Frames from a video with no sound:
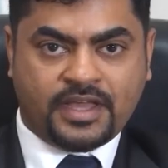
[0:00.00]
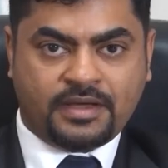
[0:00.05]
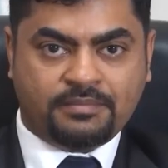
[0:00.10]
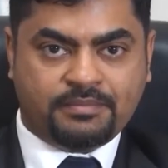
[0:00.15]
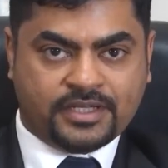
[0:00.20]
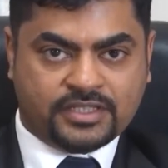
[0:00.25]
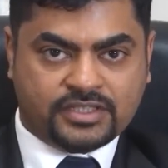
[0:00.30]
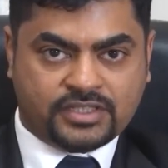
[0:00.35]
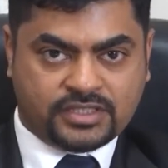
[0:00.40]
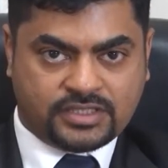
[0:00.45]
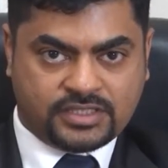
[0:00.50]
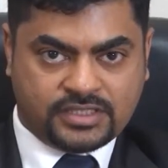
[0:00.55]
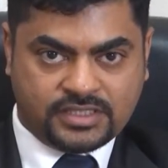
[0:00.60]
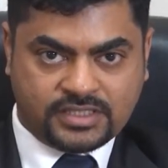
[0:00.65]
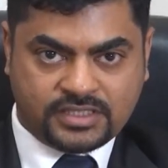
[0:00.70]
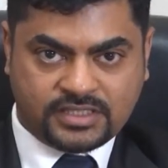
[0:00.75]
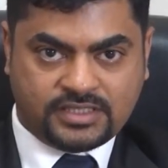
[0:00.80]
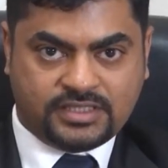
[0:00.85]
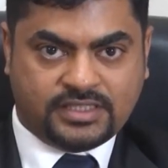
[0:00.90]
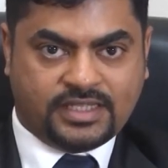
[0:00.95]
their
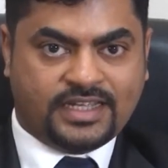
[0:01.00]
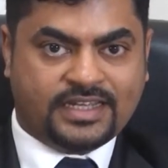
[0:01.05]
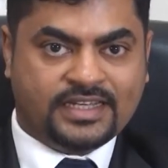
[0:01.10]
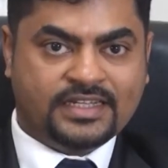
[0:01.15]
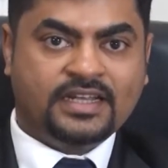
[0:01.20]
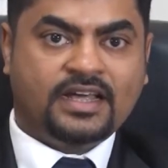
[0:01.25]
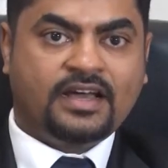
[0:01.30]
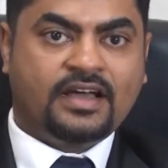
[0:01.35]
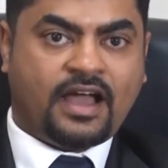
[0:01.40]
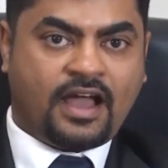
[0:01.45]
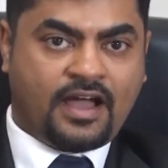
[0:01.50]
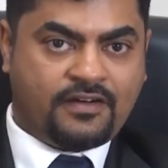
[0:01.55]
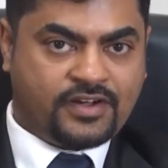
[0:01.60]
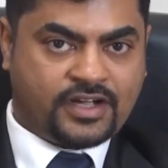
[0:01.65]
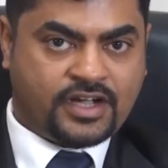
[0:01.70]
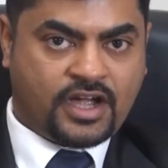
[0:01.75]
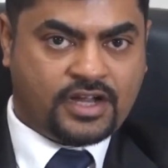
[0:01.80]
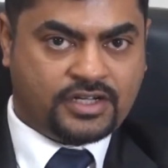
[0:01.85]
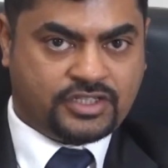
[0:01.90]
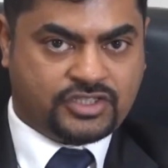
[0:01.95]
businesses in our
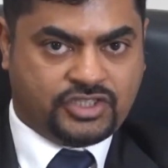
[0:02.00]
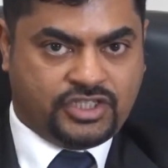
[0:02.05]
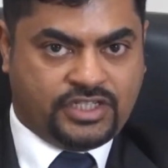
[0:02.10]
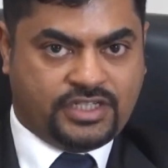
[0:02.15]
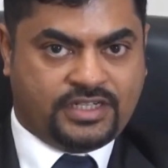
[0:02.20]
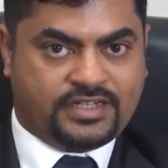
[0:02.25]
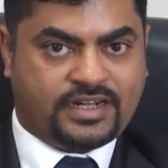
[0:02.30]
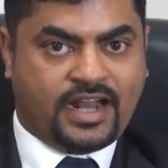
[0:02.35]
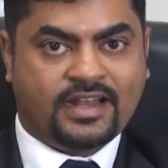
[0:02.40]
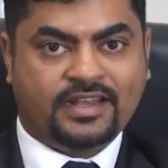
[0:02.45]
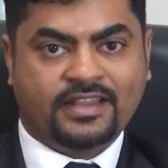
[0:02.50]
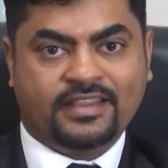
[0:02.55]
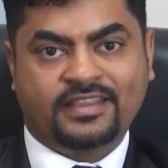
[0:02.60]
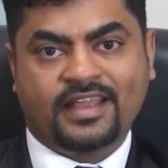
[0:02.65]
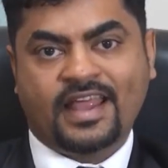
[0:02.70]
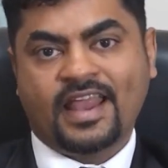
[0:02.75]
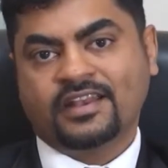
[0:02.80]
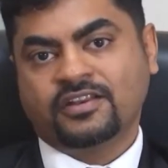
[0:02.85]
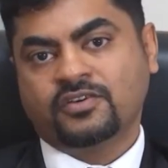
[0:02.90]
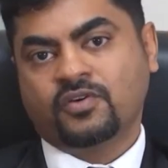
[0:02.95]
country rather
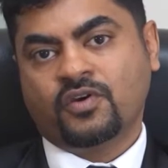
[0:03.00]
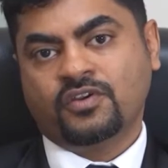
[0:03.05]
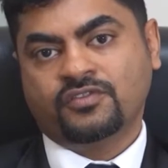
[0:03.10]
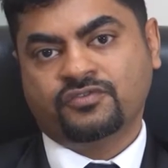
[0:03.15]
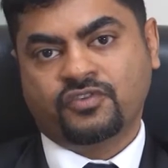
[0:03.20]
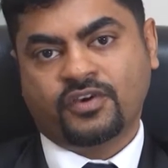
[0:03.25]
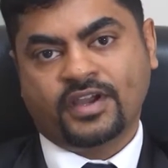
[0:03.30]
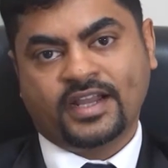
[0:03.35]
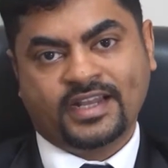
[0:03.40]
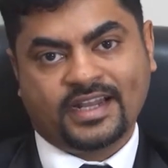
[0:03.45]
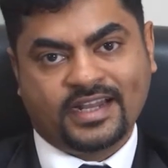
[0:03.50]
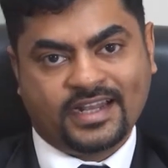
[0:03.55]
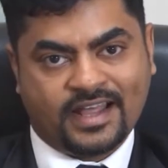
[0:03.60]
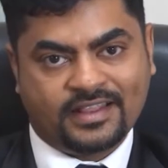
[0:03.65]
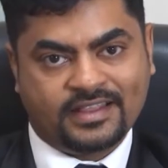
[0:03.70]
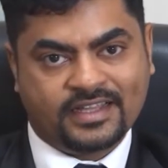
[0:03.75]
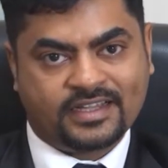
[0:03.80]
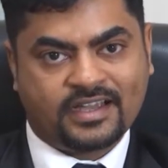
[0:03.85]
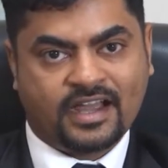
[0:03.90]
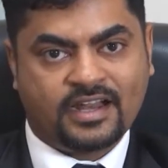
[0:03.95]
than going for
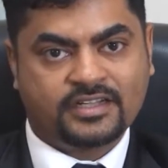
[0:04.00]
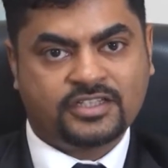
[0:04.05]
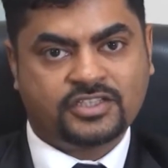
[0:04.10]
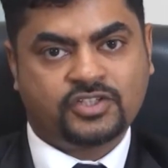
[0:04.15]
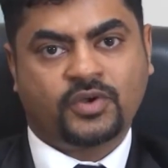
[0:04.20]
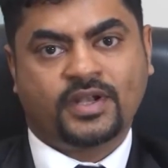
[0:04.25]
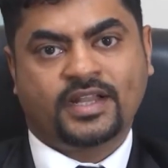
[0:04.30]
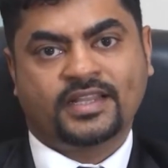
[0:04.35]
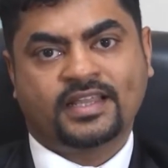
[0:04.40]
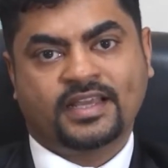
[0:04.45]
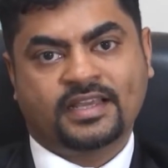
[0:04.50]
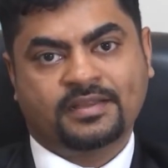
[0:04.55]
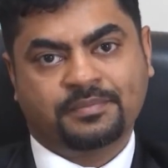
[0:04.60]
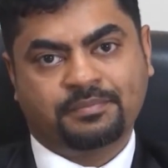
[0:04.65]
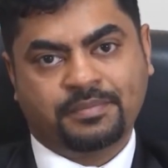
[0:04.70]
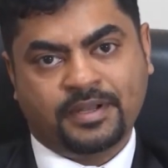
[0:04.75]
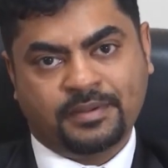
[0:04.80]
another country or another